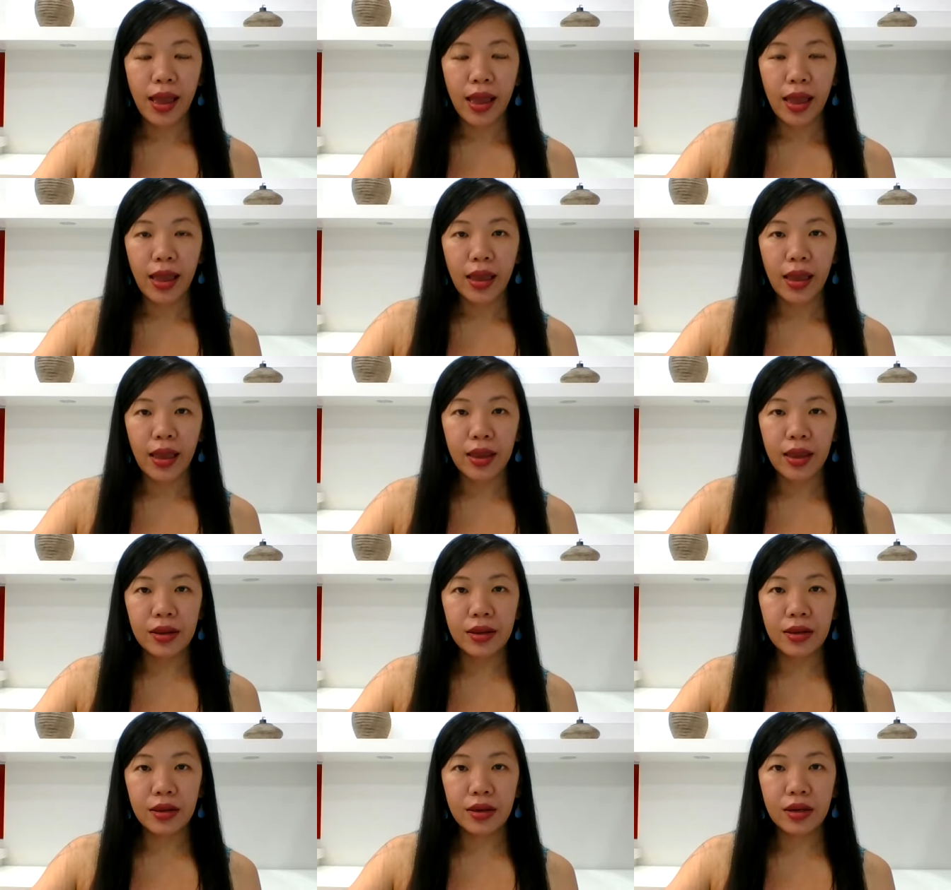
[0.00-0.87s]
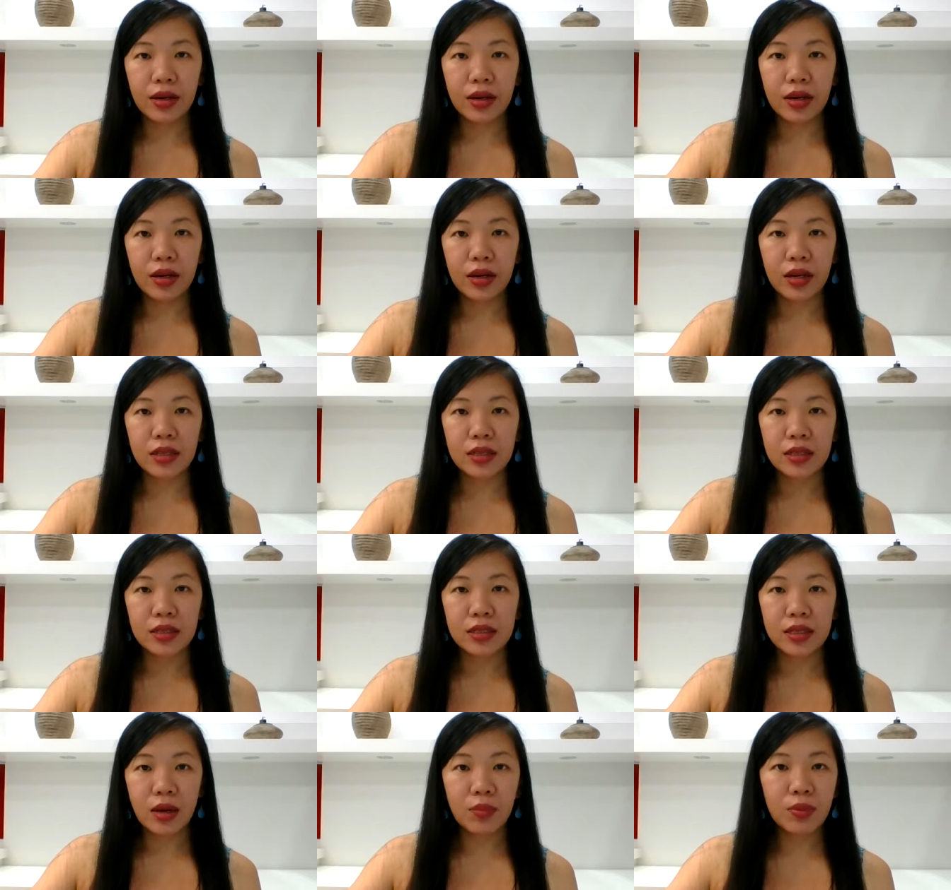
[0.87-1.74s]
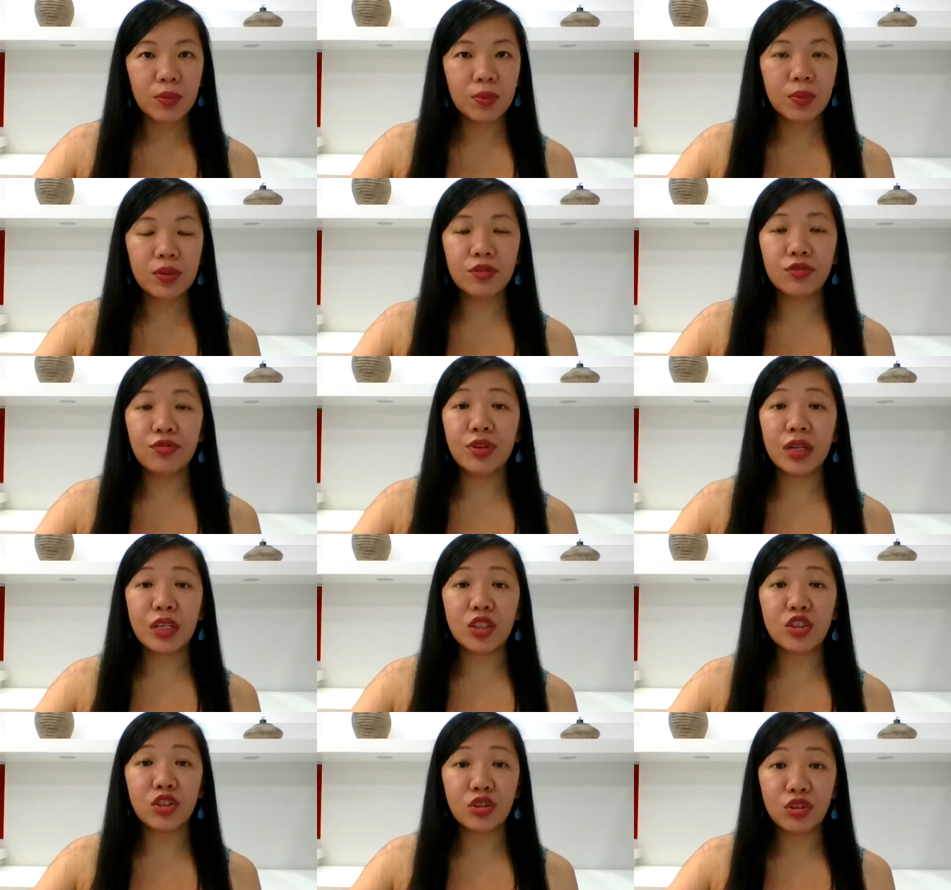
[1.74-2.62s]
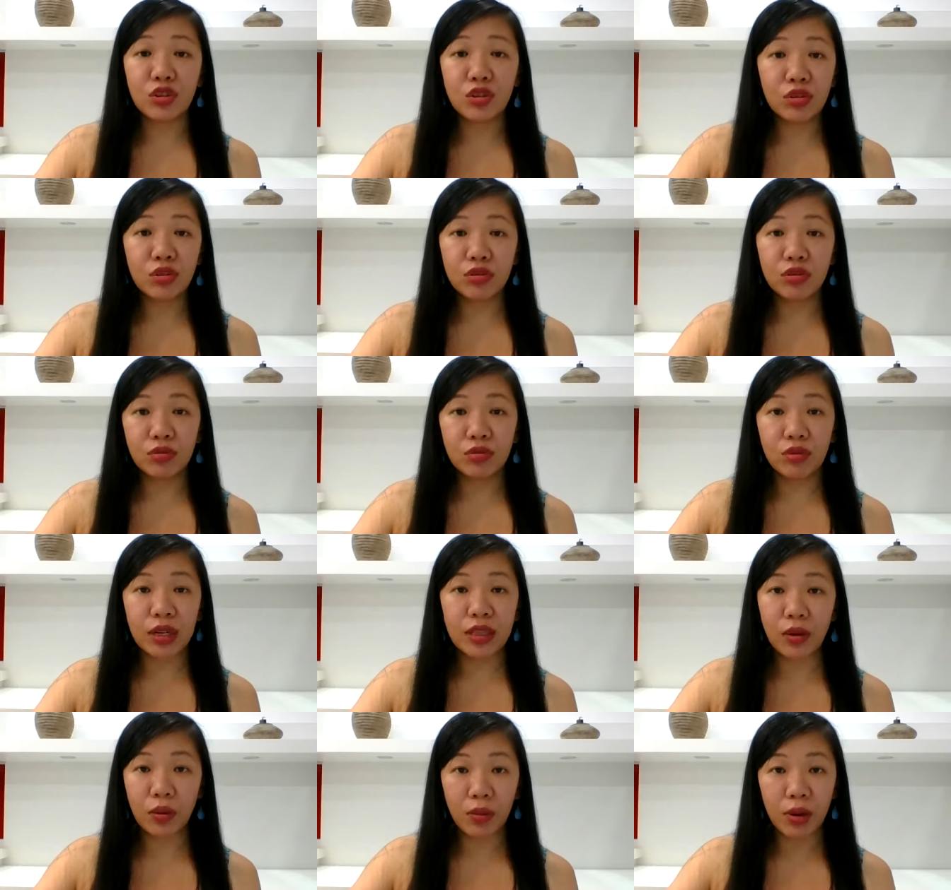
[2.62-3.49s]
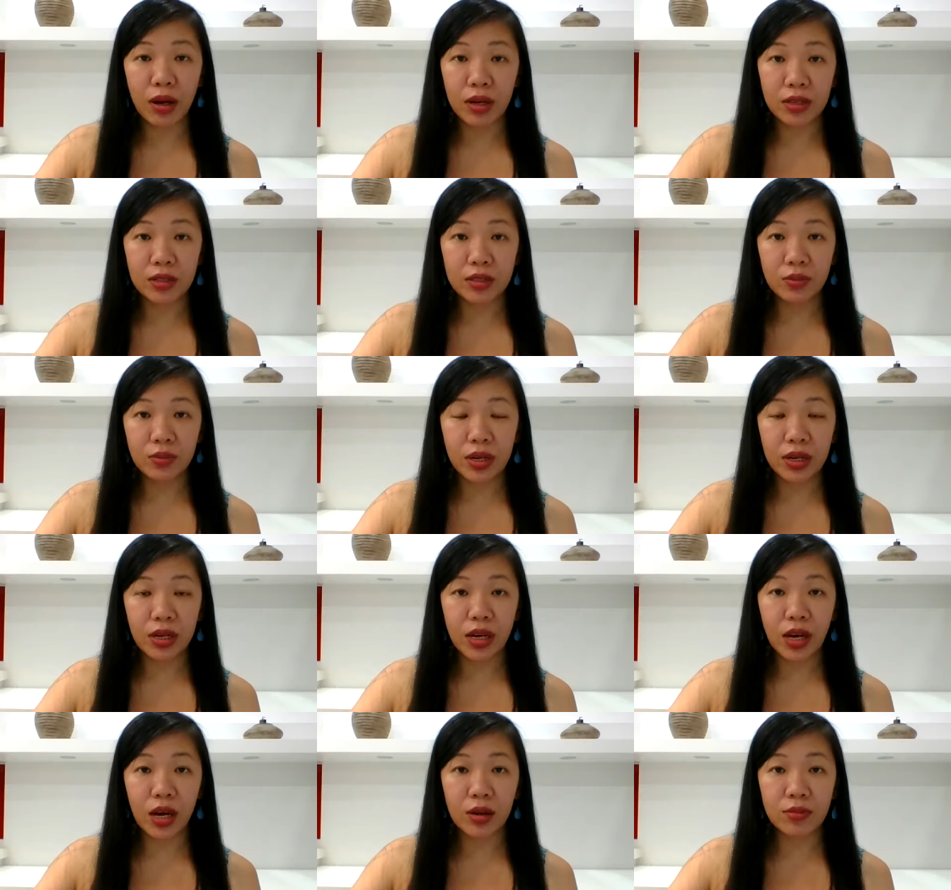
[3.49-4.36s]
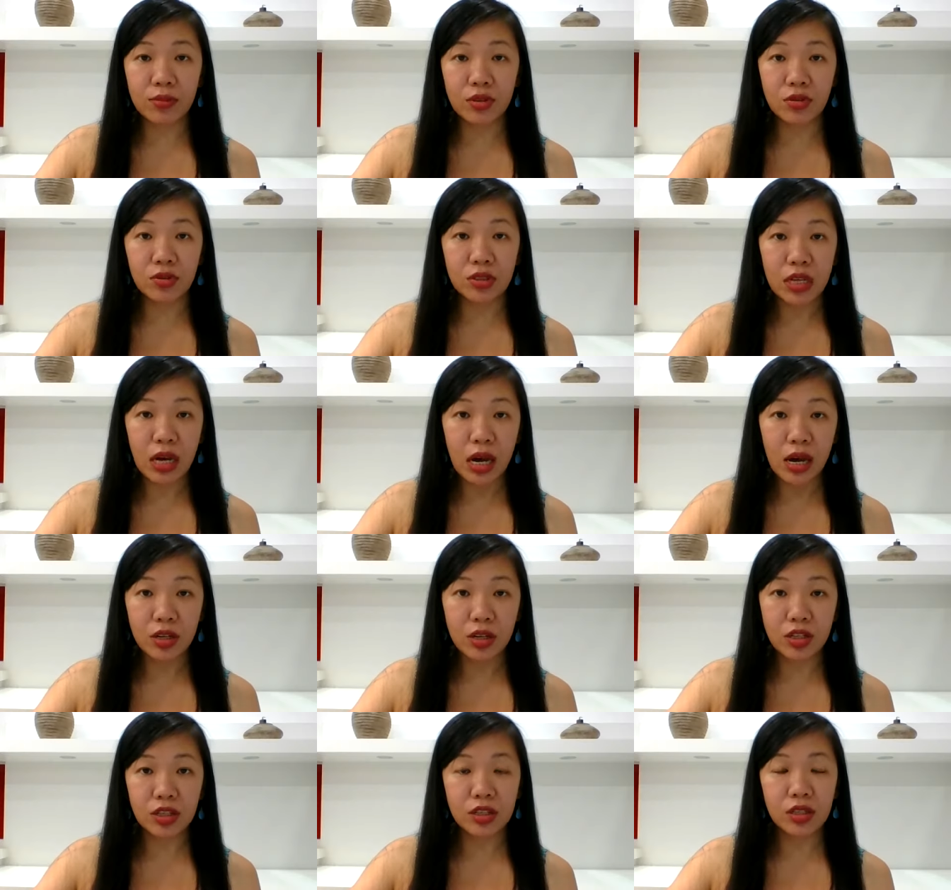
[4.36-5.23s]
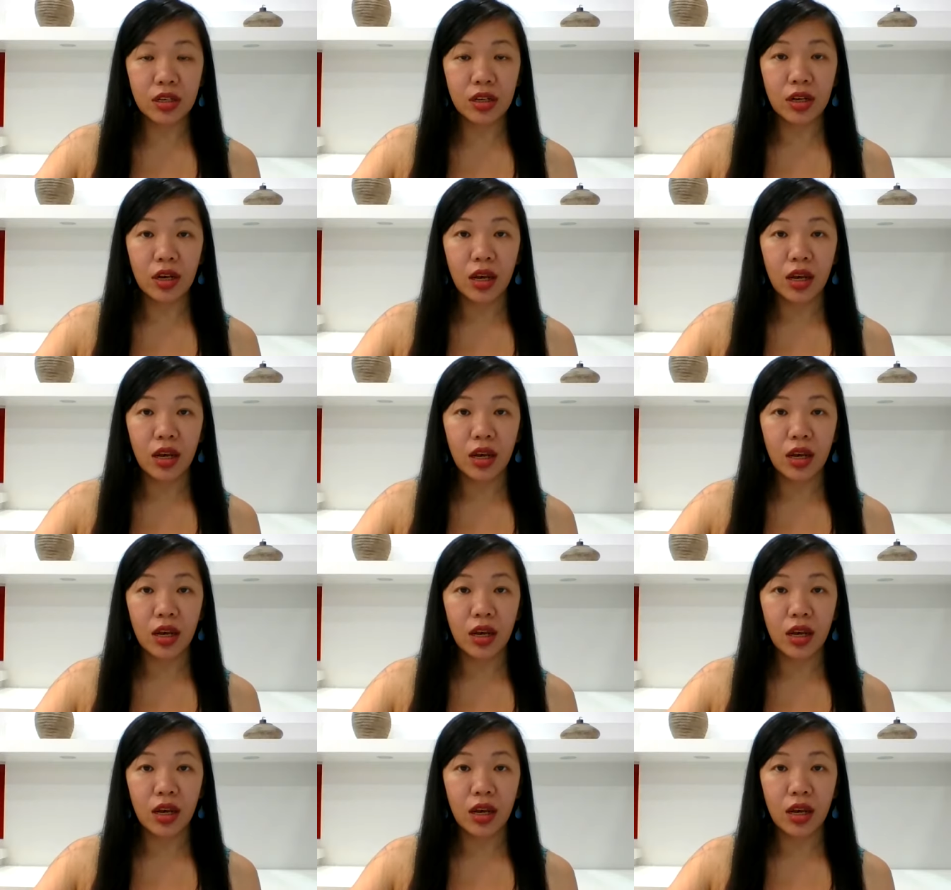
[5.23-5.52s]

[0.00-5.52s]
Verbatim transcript: And some people really don't know what they want when it comes to touch.